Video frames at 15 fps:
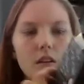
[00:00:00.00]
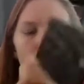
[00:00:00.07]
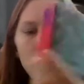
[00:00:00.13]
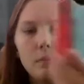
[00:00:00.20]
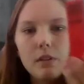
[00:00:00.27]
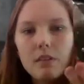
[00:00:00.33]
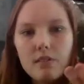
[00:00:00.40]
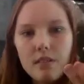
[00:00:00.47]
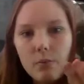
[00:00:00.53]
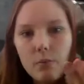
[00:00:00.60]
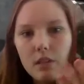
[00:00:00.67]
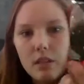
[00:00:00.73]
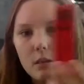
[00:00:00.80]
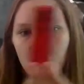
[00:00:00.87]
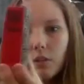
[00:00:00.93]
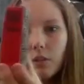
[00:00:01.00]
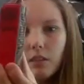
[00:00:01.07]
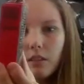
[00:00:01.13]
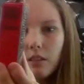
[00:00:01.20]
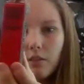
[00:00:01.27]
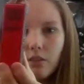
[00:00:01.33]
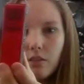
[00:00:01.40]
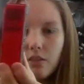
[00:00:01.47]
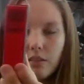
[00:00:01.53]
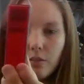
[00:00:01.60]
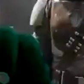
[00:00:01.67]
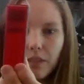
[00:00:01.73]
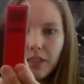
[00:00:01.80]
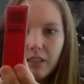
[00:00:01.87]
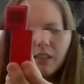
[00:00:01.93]
doesn't say what number. See
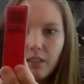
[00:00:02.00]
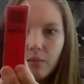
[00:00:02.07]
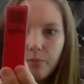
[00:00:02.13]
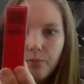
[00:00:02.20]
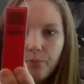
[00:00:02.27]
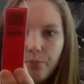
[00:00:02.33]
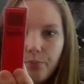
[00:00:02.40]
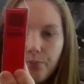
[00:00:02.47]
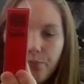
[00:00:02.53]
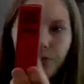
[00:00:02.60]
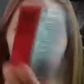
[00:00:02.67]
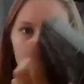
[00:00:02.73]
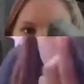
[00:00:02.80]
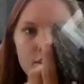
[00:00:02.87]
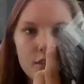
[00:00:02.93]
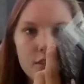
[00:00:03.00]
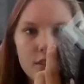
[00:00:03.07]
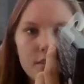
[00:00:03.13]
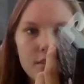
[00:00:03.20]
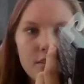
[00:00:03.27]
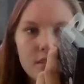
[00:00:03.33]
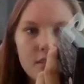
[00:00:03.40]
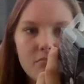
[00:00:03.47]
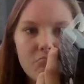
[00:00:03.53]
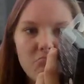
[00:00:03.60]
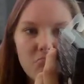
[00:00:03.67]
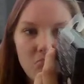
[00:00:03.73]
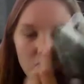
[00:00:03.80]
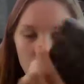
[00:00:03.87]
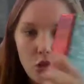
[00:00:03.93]
right here? It's just
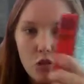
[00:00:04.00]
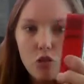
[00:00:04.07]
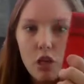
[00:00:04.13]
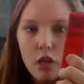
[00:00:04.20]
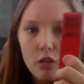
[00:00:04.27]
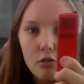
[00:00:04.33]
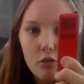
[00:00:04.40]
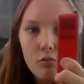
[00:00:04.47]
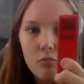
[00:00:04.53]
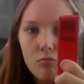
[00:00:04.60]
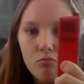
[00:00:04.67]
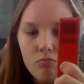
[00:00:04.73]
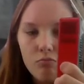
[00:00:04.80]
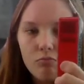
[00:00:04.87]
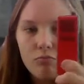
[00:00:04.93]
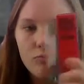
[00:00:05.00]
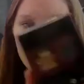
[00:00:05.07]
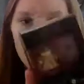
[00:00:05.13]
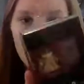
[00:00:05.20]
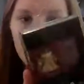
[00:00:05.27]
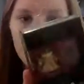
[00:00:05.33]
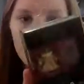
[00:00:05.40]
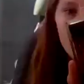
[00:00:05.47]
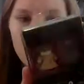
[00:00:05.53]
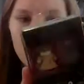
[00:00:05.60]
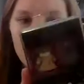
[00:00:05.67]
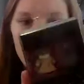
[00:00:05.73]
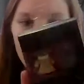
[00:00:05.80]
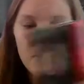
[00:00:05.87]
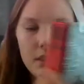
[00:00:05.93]
the child.
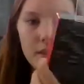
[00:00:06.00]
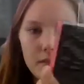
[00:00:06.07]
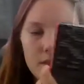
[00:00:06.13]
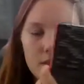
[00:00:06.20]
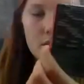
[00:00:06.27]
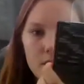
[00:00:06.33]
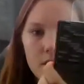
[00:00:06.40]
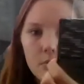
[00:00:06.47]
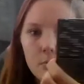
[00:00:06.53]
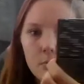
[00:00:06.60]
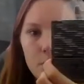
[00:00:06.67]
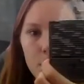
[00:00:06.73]
All right, so